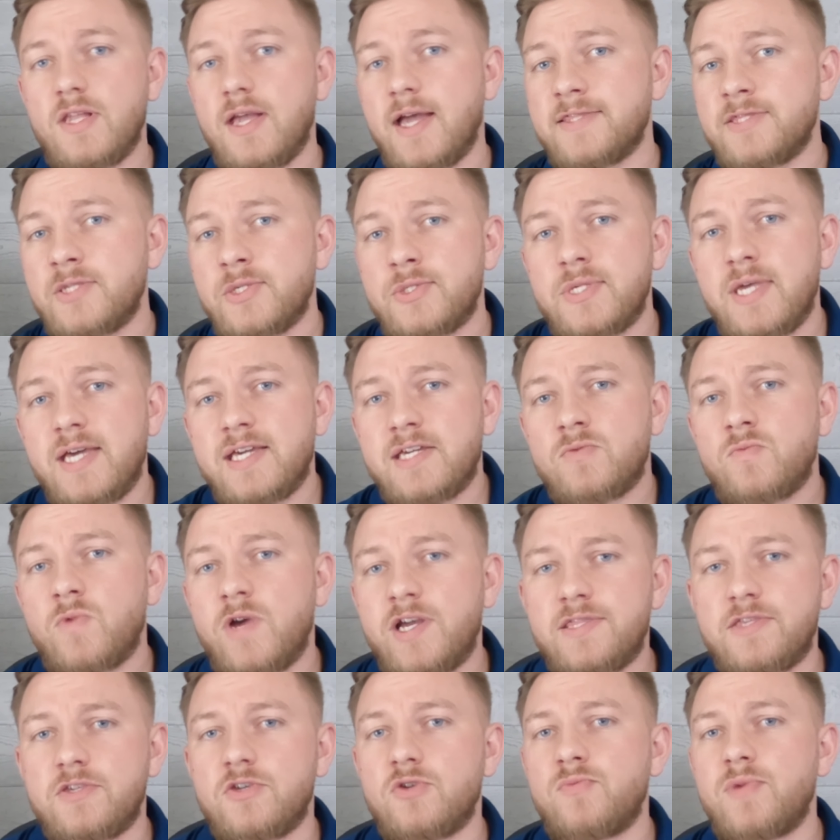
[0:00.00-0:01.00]
And the second
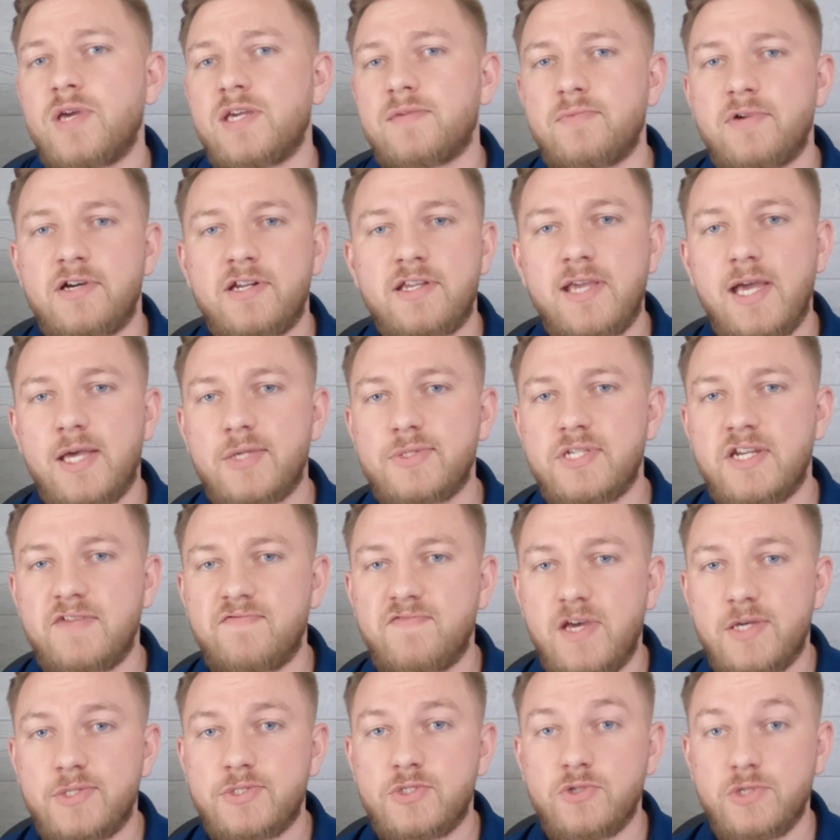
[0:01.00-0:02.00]
way that you make money as an
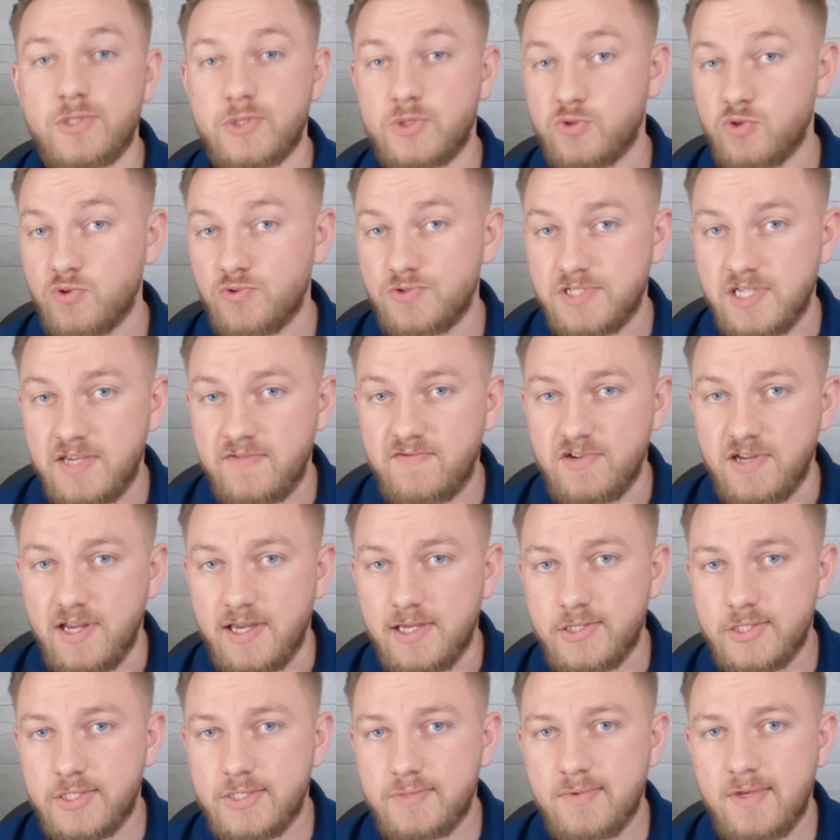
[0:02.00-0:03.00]
investor is through
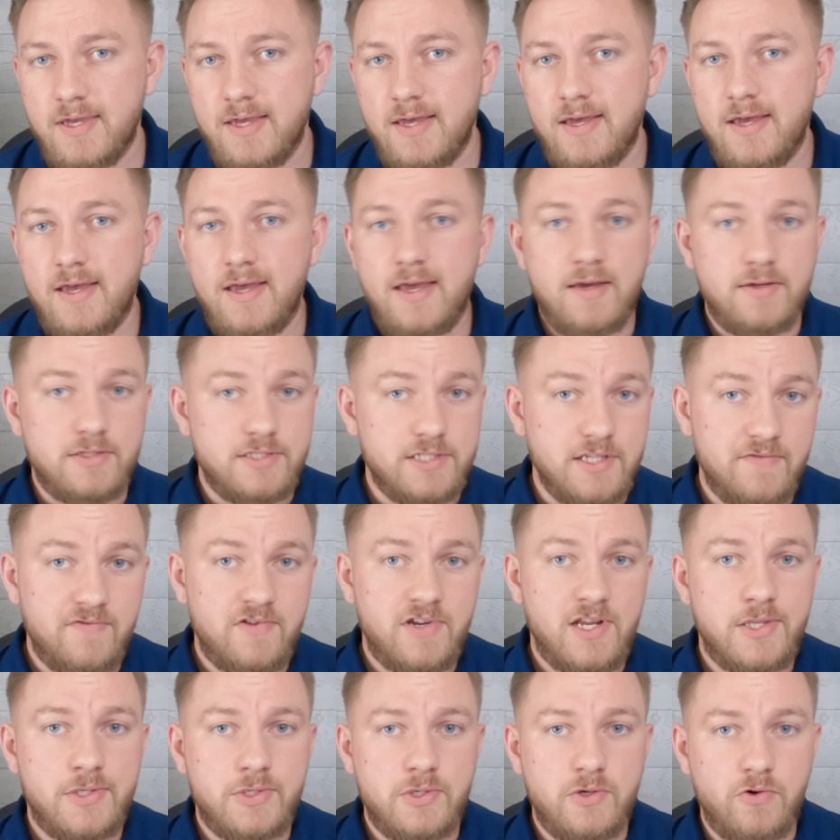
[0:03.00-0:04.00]
dividends.
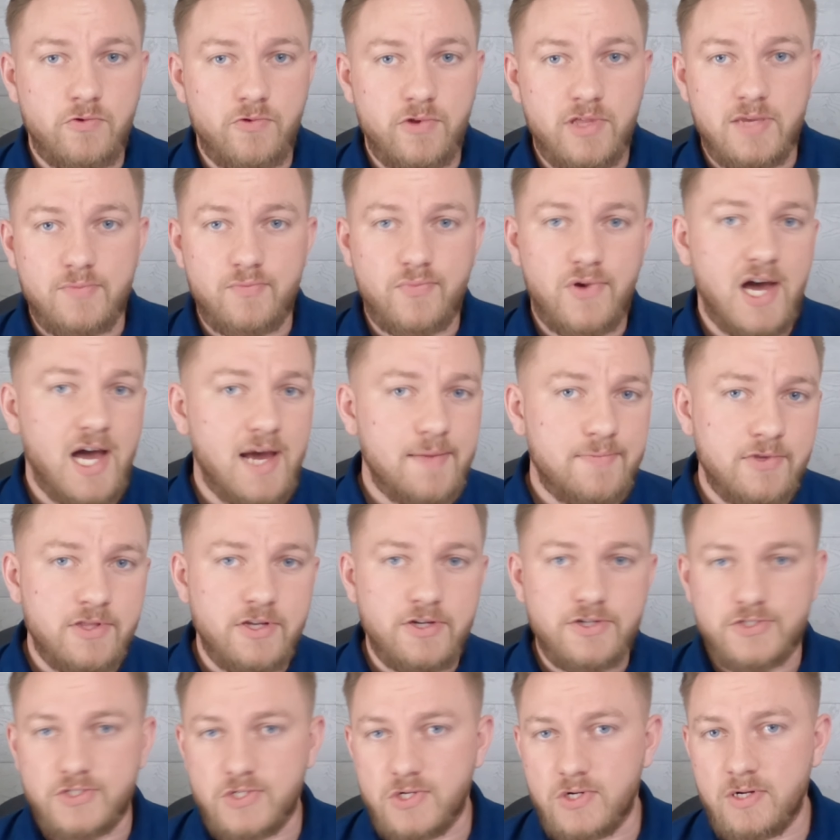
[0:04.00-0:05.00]
Dividends are a really
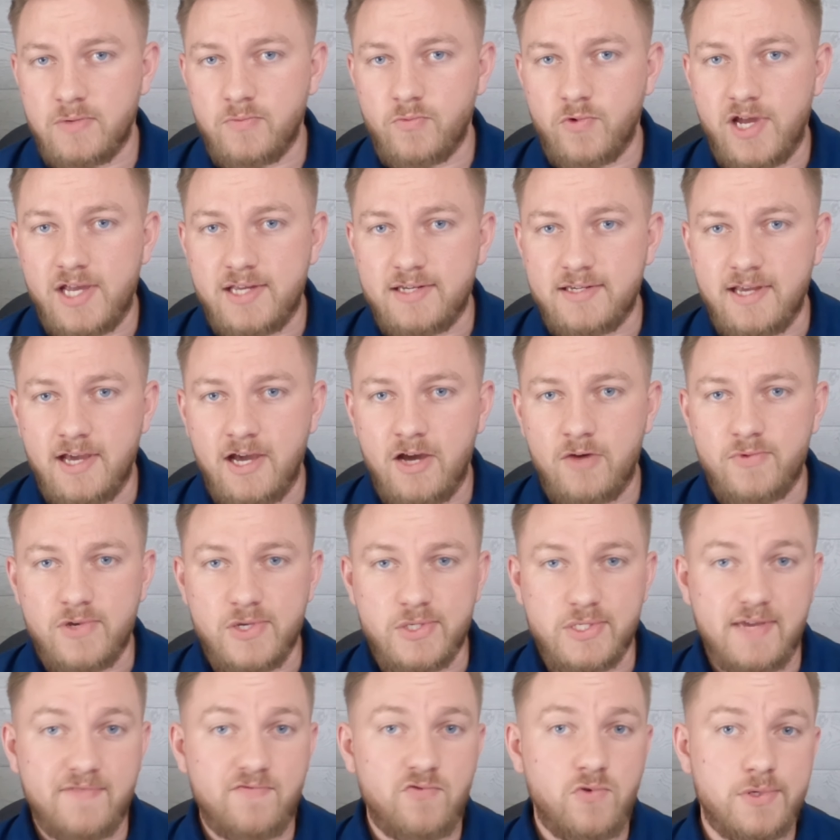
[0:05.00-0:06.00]
popular term right now
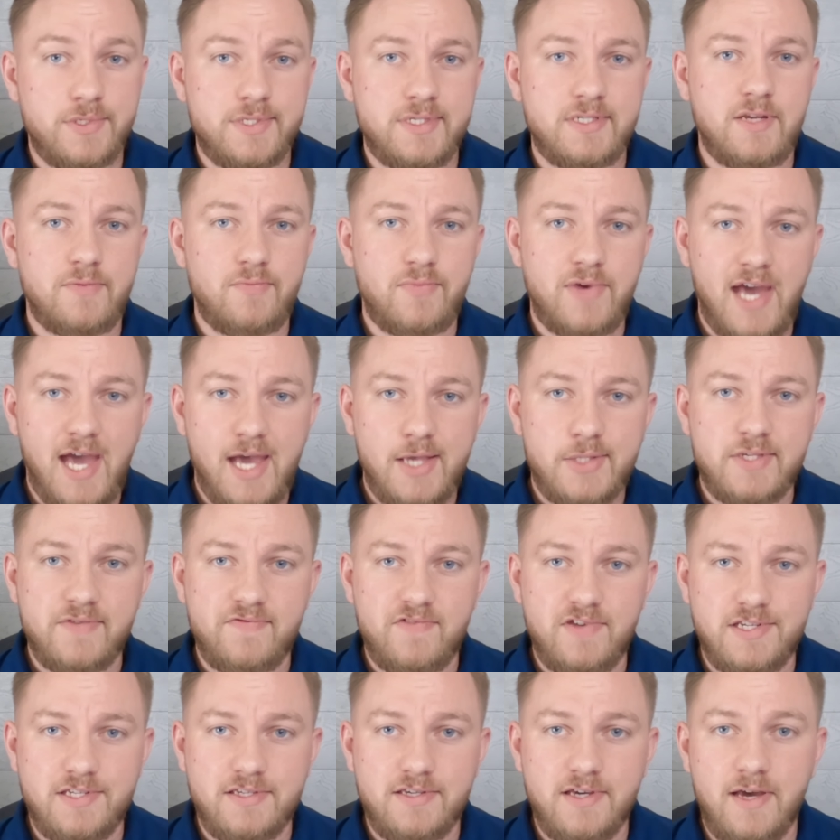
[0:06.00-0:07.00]
because everyone's into
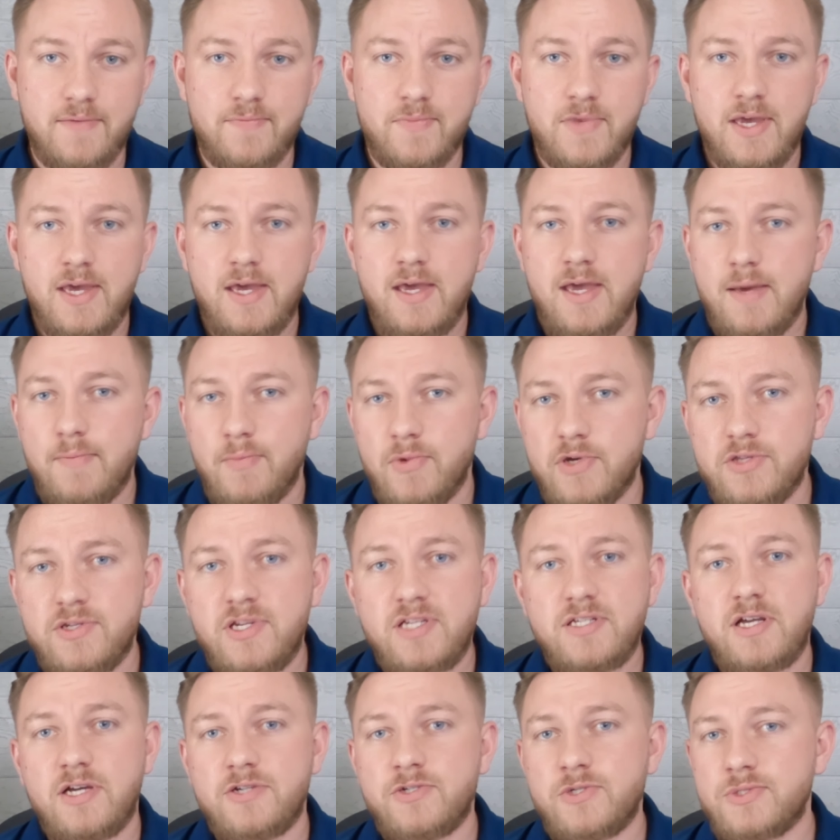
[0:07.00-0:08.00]
passive income, but you
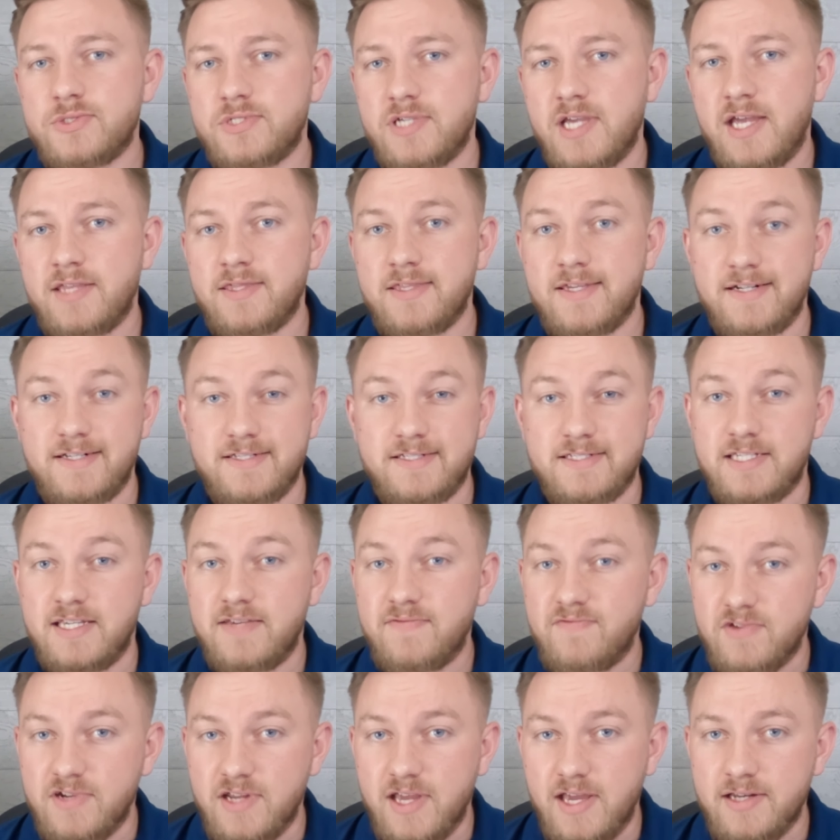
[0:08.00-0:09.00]
need to understand that a
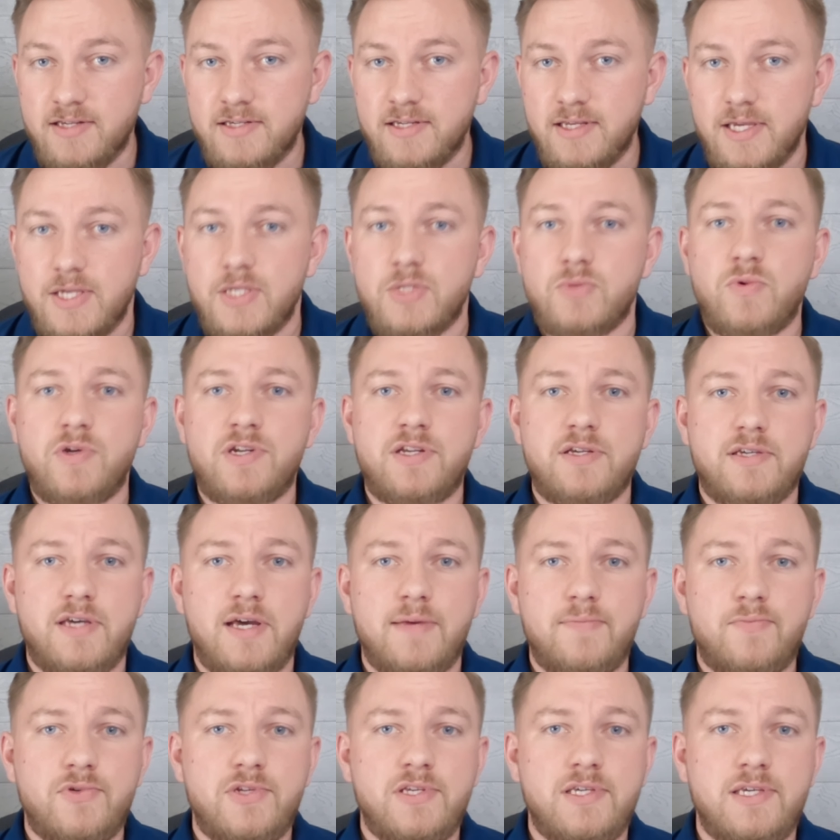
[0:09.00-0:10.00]
dividend is when a
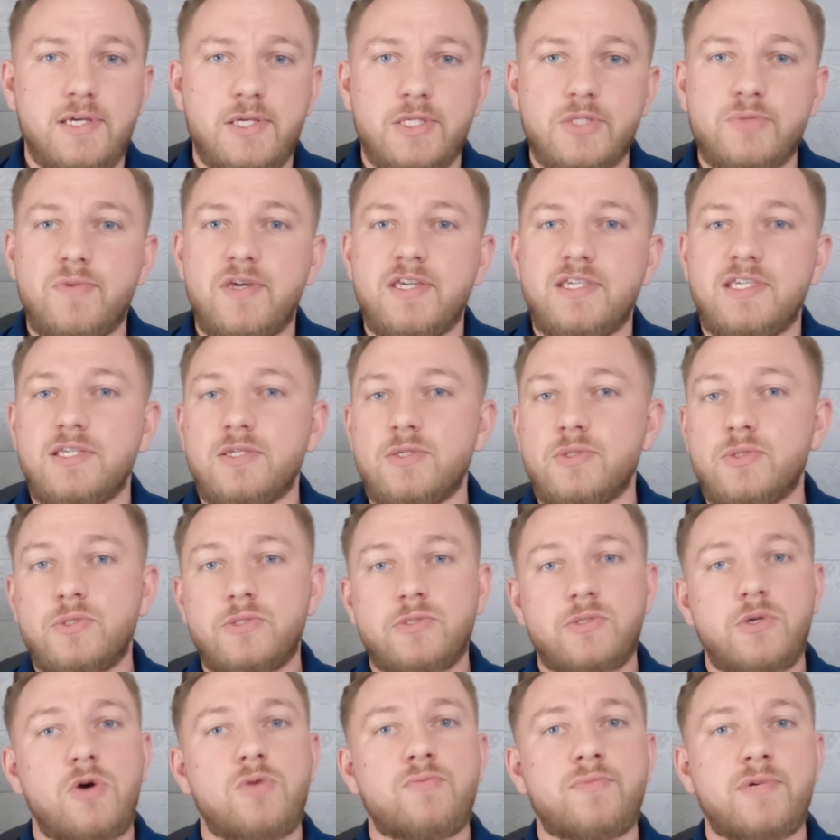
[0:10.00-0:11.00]
company is making
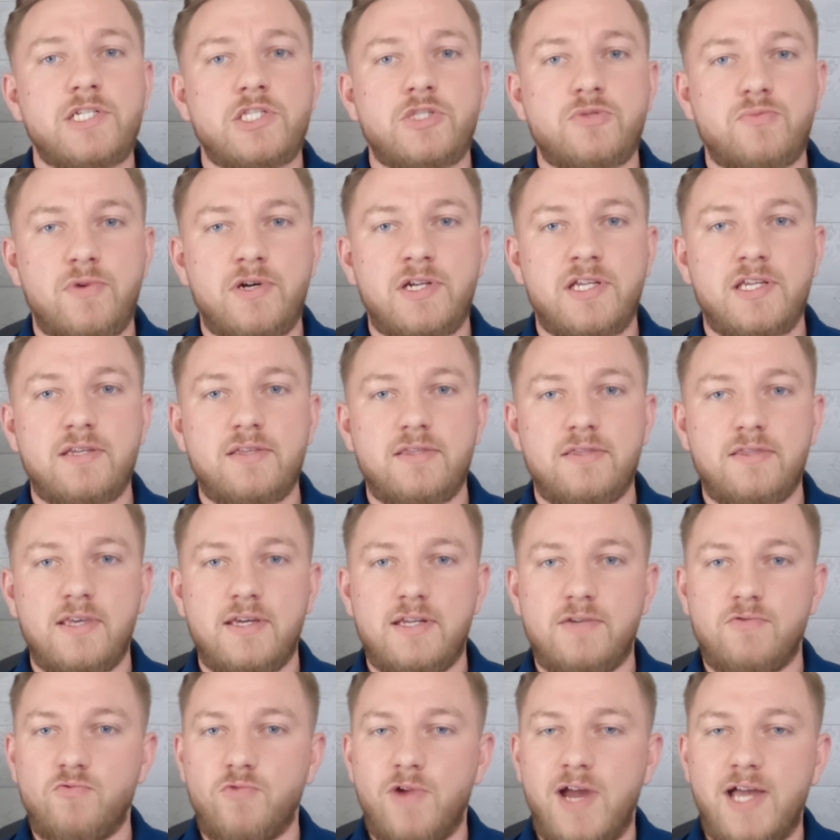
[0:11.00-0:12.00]
so much money
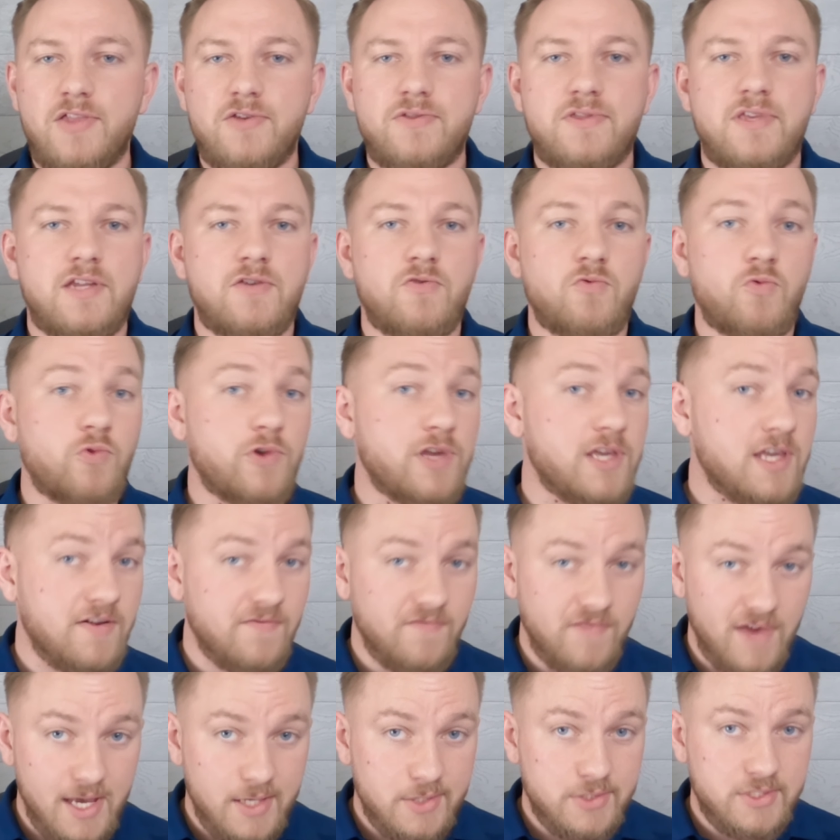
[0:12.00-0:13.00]
that rather than
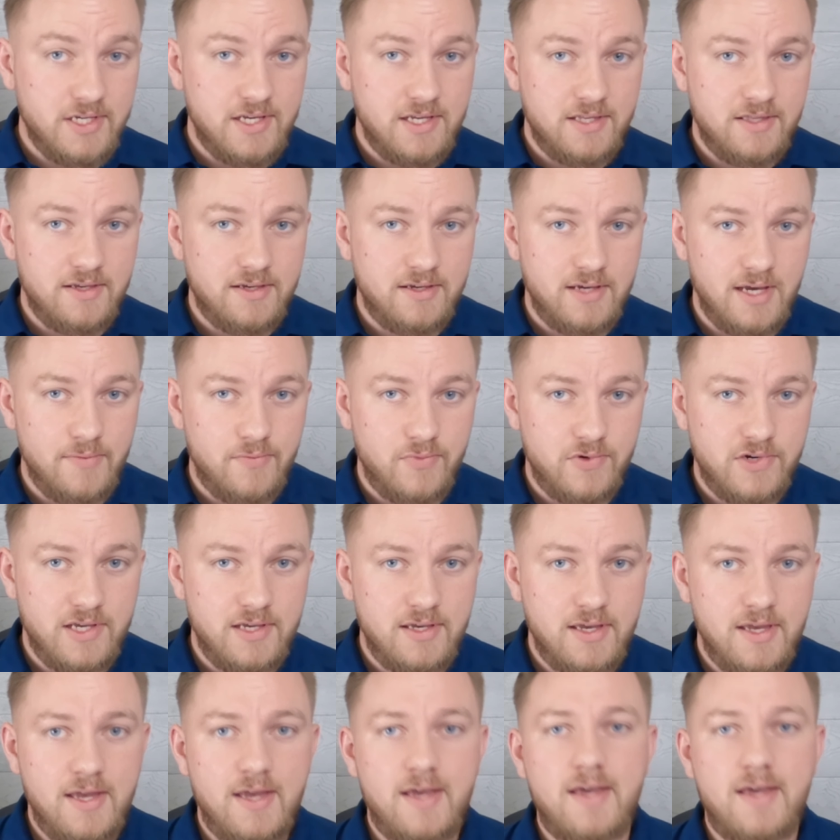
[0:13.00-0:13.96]
reinvesting in the company,